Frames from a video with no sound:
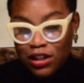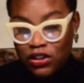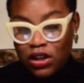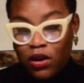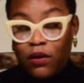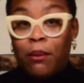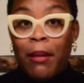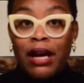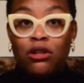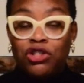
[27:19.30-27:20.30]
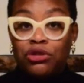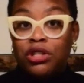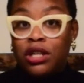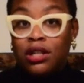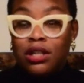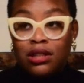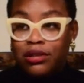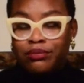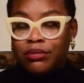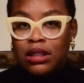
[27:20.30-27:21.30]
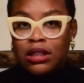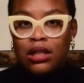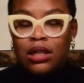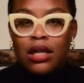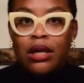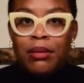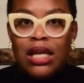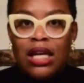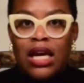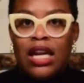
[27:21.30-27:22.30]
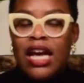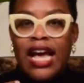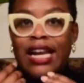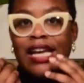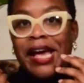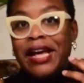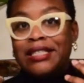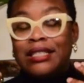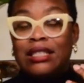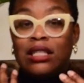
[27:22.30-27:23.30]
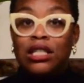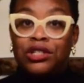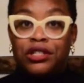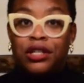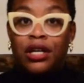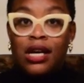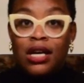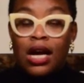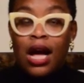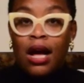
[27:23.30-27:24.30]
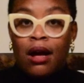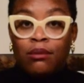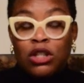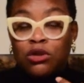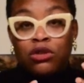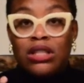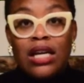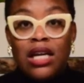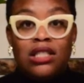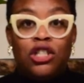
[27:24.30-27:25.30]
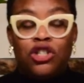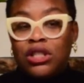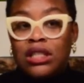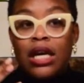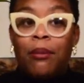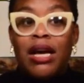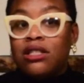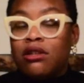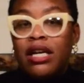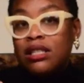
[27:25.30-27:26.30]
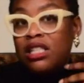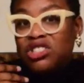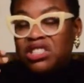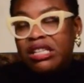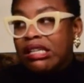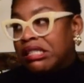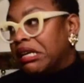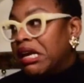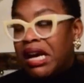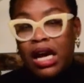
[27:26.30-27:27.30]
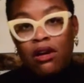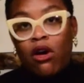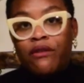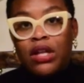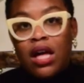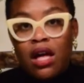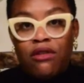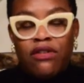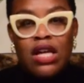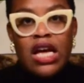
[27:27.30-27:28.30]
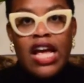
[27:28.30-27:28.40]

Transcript: So Michael Junior, he's a comedian, and he has this teacher, this singing teacher, to sing Amazing Grace, and he just sings it kind of off the cuff.